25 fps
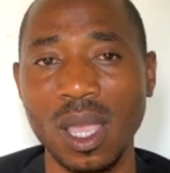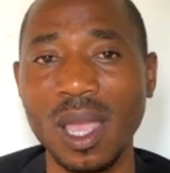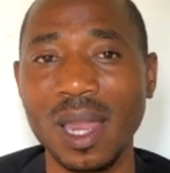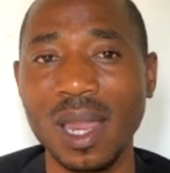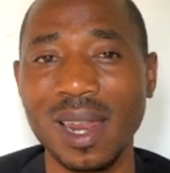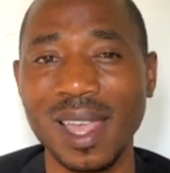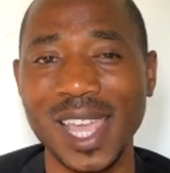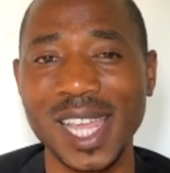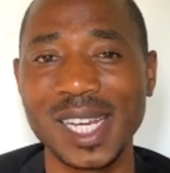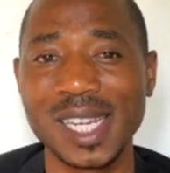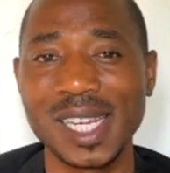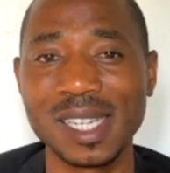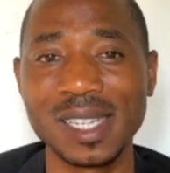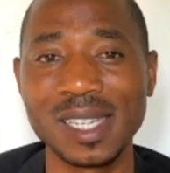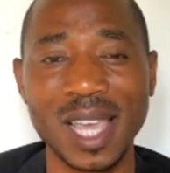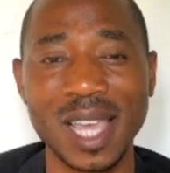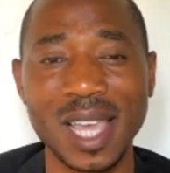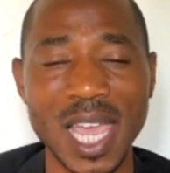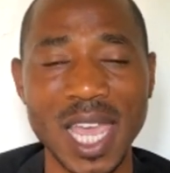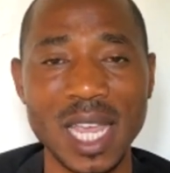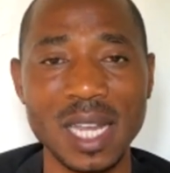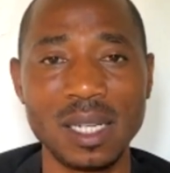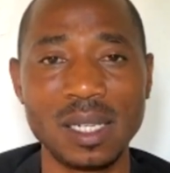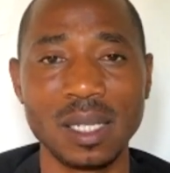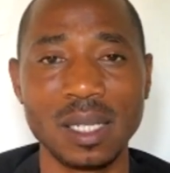in
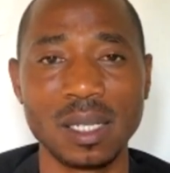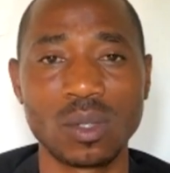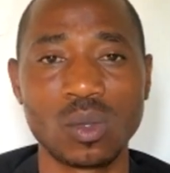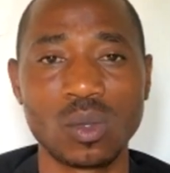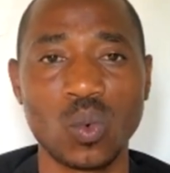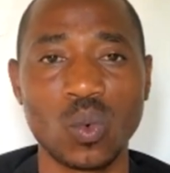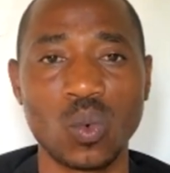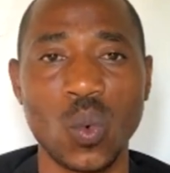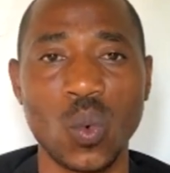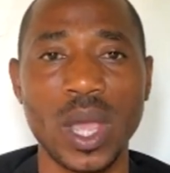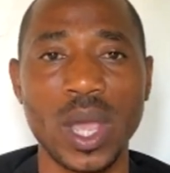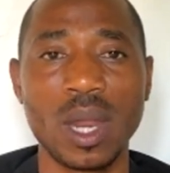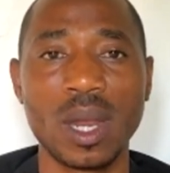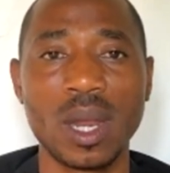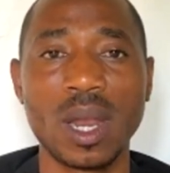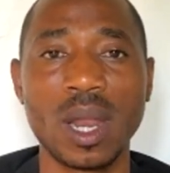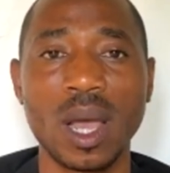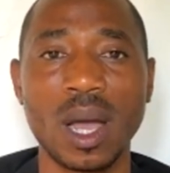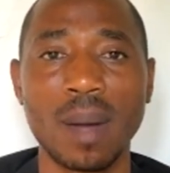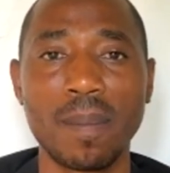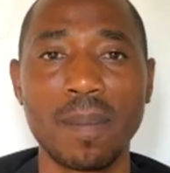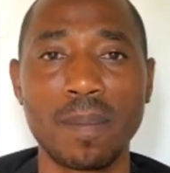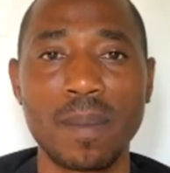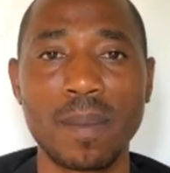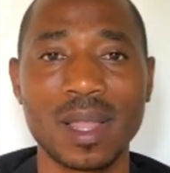1880s
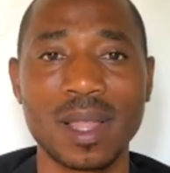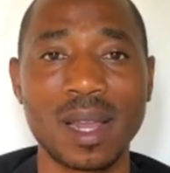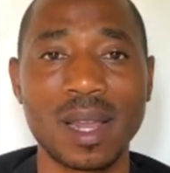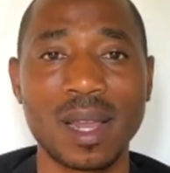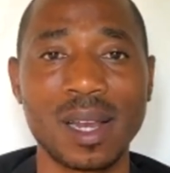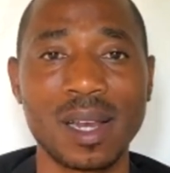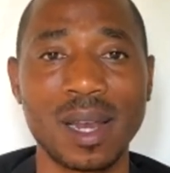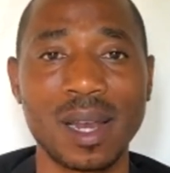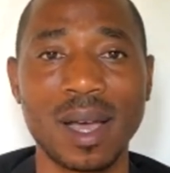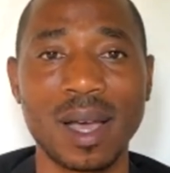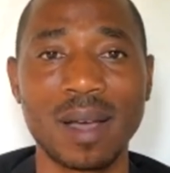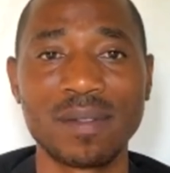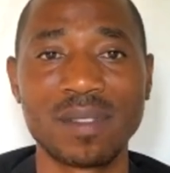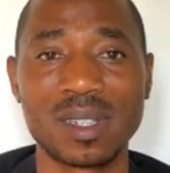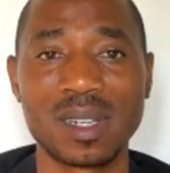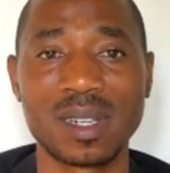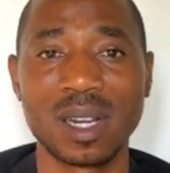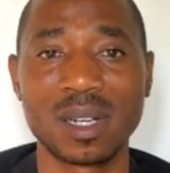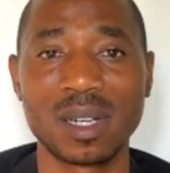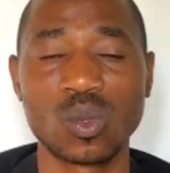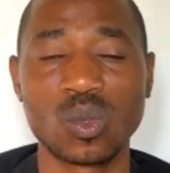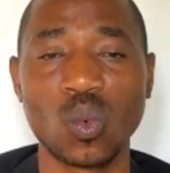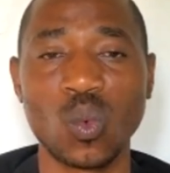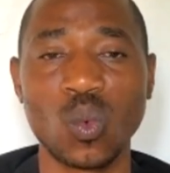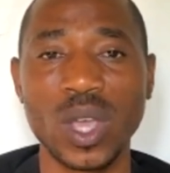when uh, brotherly love
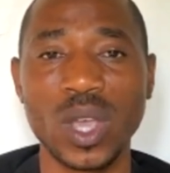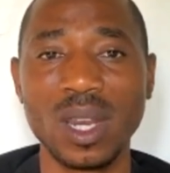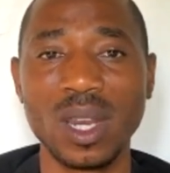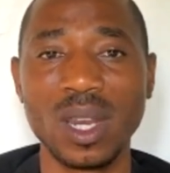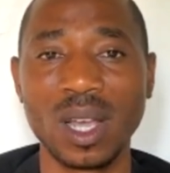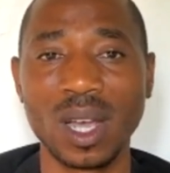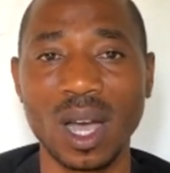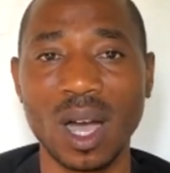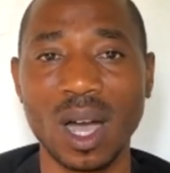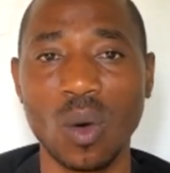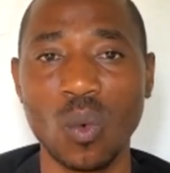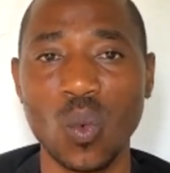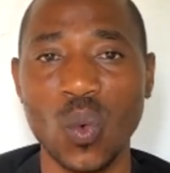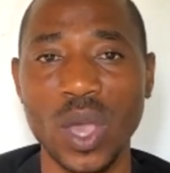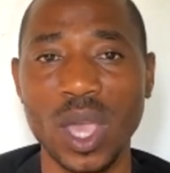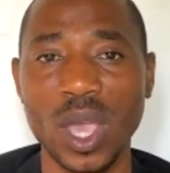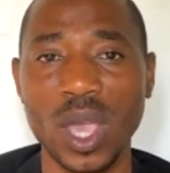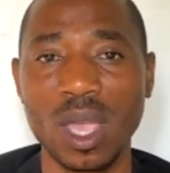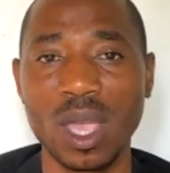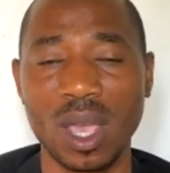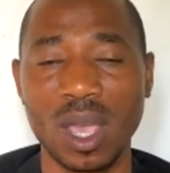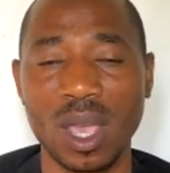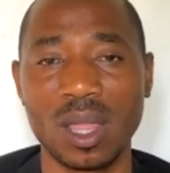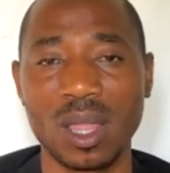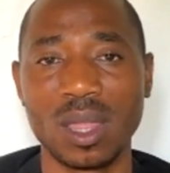starts waning
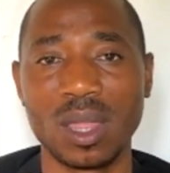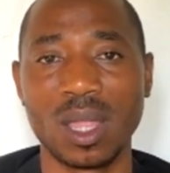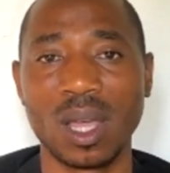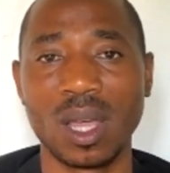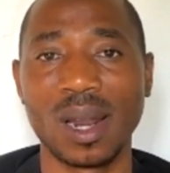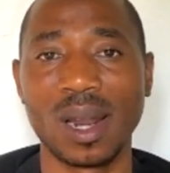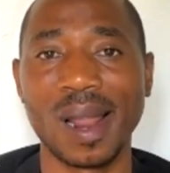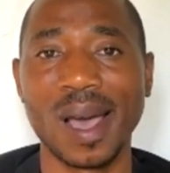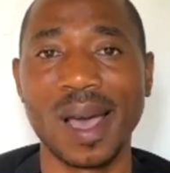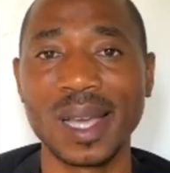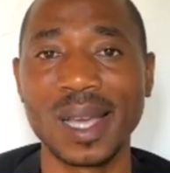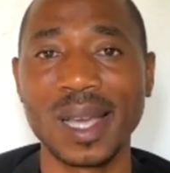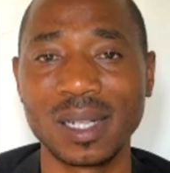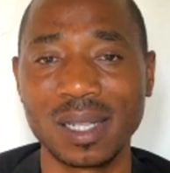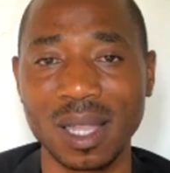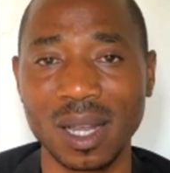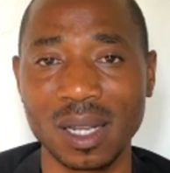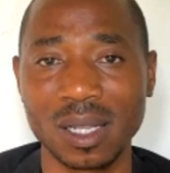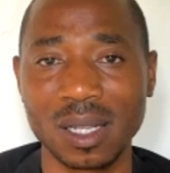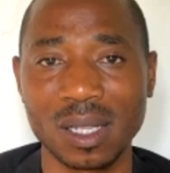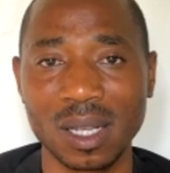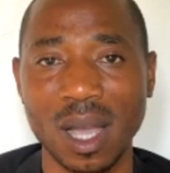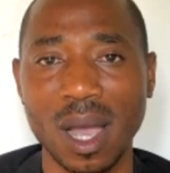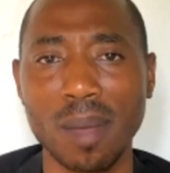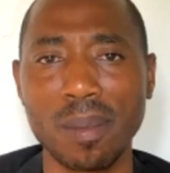away and the light
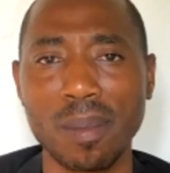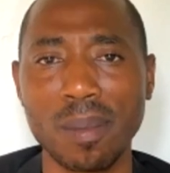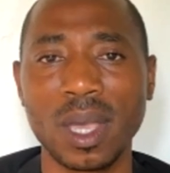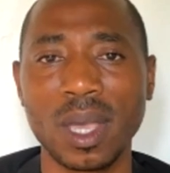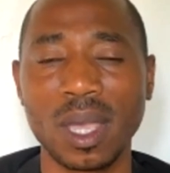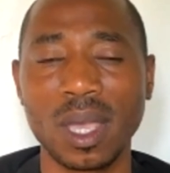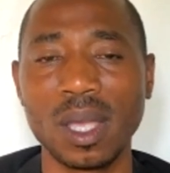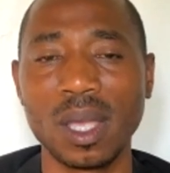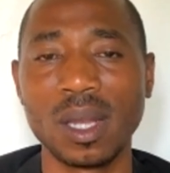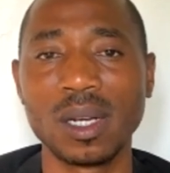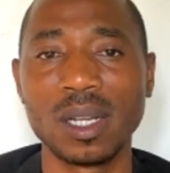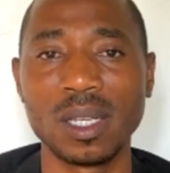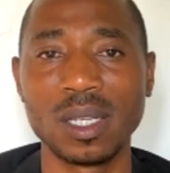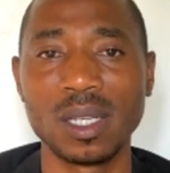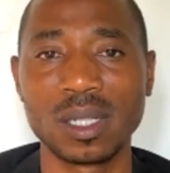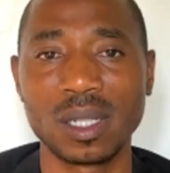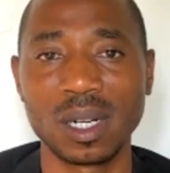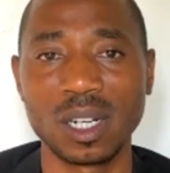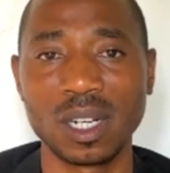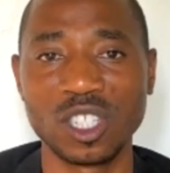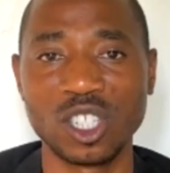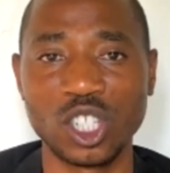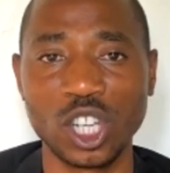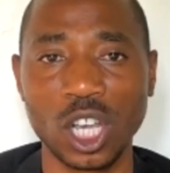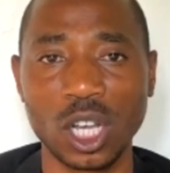that is coming in
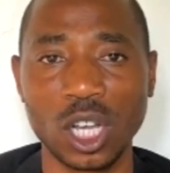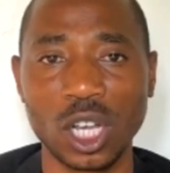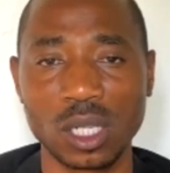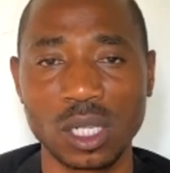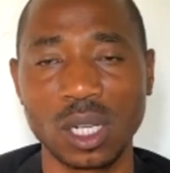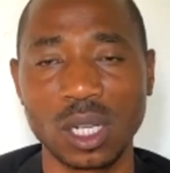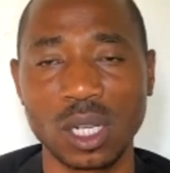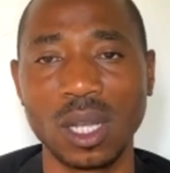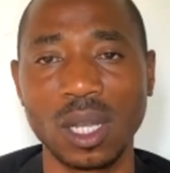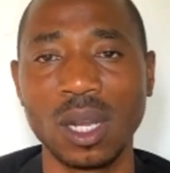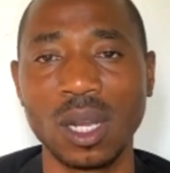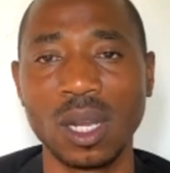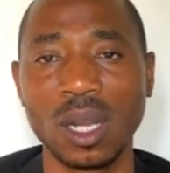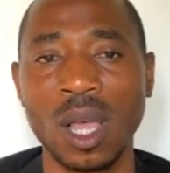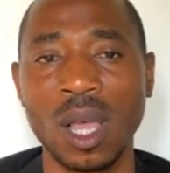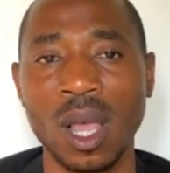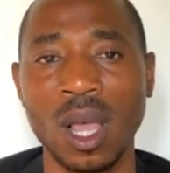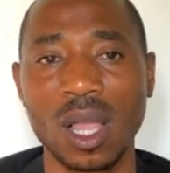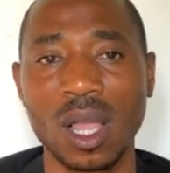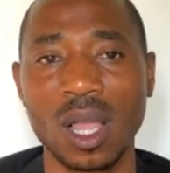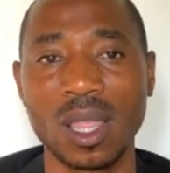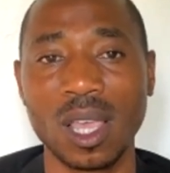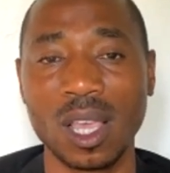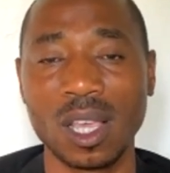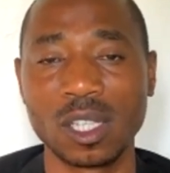is rejected,
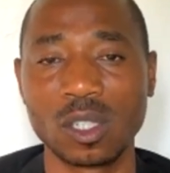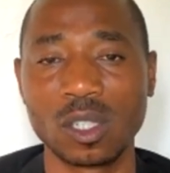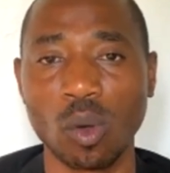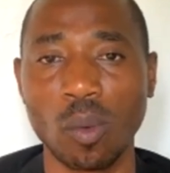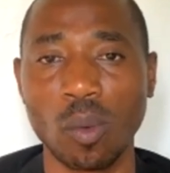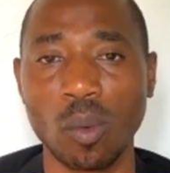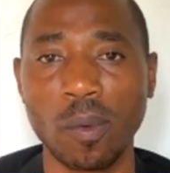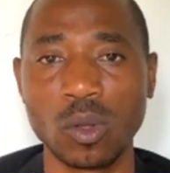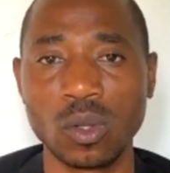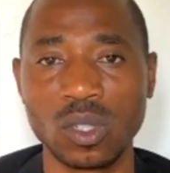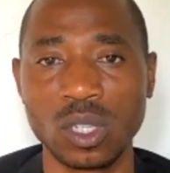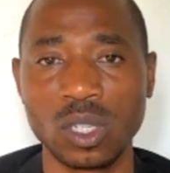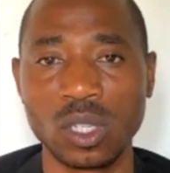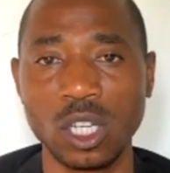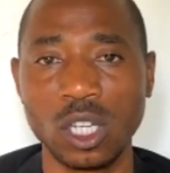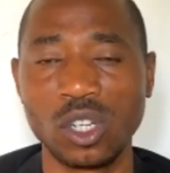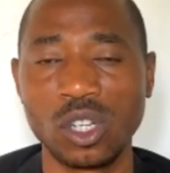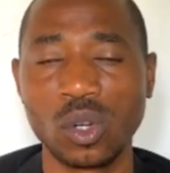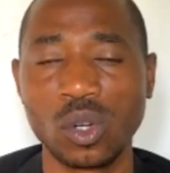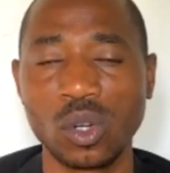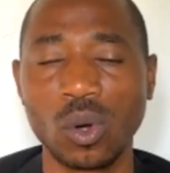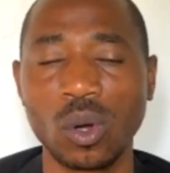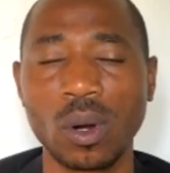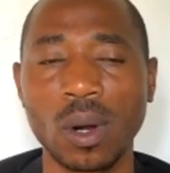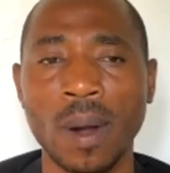there is
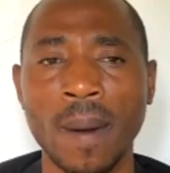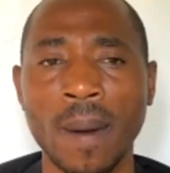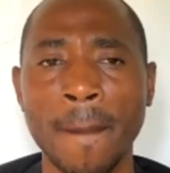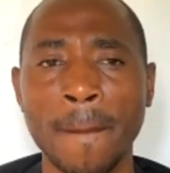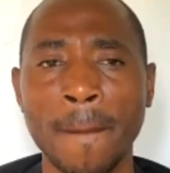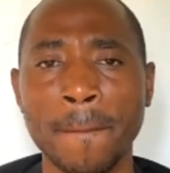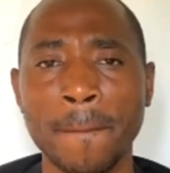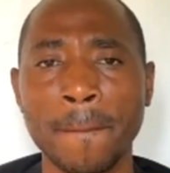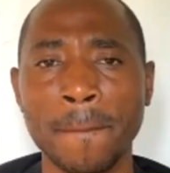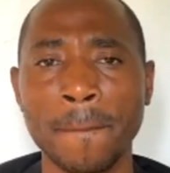opposition,